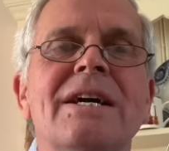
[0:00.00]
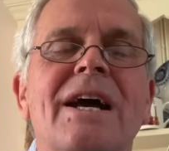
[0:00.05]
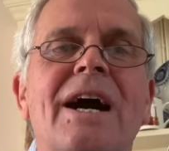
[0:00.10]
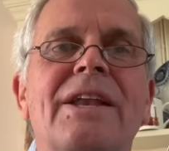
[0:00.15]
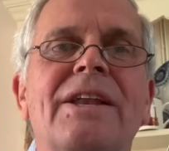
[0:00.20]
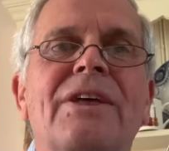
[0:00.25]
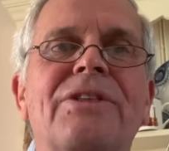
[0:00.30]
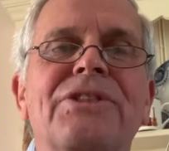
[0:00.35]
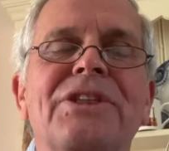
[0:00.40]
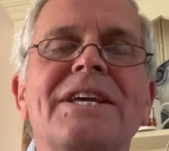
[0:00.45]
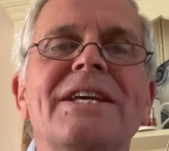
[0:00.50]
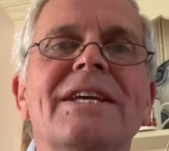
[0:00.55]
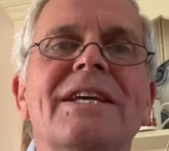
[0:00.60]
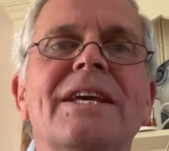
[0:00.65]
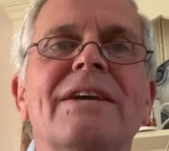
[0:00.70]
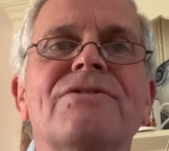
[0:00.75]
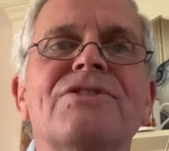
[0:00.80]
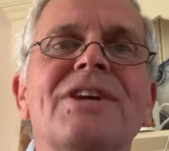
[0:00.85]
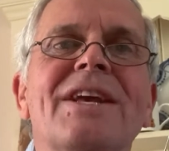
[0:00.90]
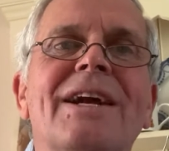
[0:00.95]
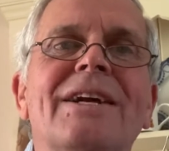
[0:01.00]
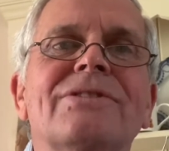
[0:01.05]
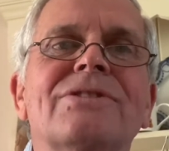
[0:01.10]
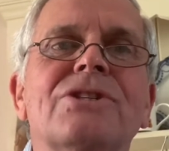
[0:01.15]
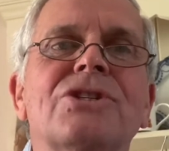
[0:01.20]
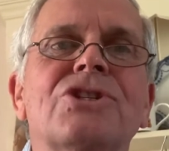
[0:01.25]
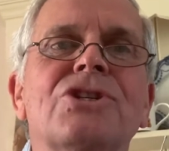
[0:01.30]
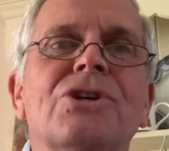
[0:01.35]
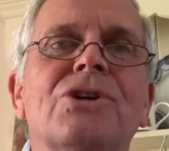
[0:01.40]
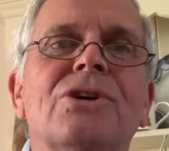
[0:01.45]
And I think if she had
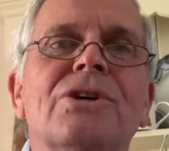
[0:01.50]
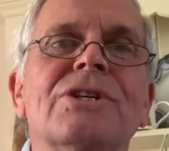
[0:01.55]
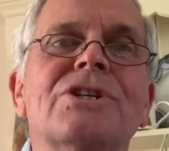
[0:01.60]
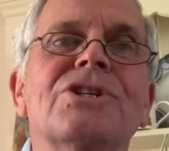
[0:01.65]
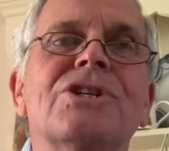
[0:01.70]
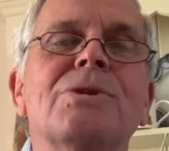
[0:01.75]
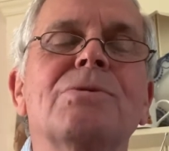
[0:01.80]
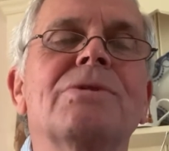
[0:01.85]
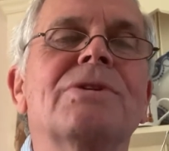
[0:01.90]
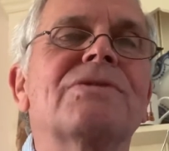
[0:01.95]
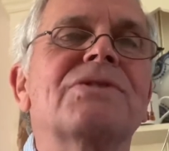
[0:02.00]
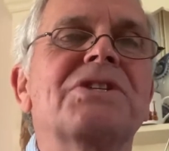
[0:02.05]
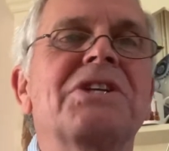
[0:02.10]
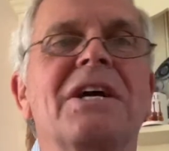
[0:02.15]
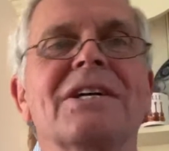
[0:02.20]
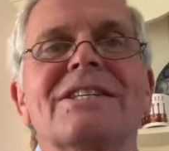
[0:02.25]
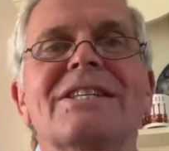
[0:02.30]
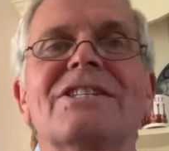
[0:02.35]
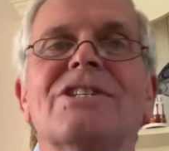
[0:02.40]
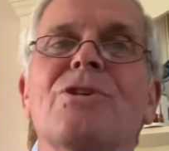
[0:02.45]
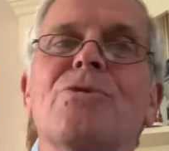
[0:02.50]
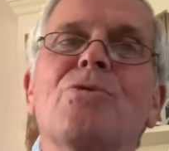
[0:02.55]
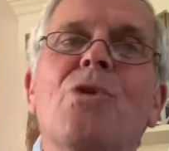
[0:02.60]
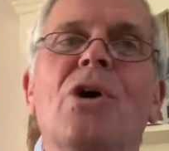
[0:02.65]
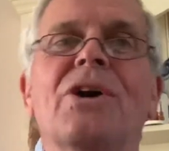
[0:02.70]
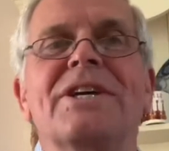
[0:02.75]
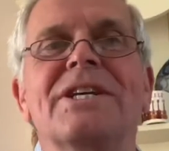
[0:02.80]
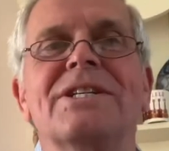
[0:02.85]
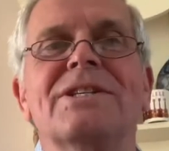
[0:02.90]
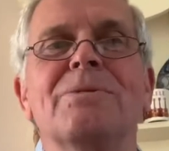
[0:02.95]
the choice, she would have started to
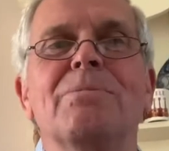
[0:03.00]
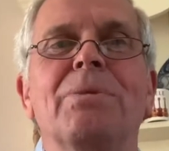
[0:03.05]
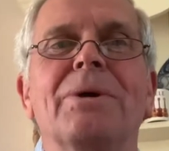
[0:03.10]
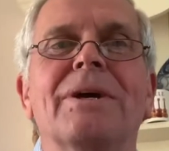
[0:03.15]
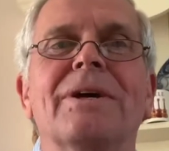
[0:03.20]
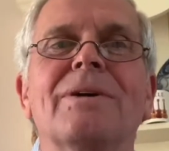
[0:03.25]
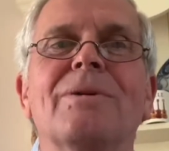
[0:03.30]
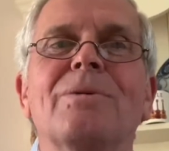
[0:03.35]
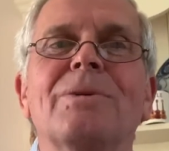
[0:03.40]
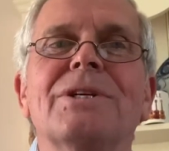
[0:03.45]
rock it a bit,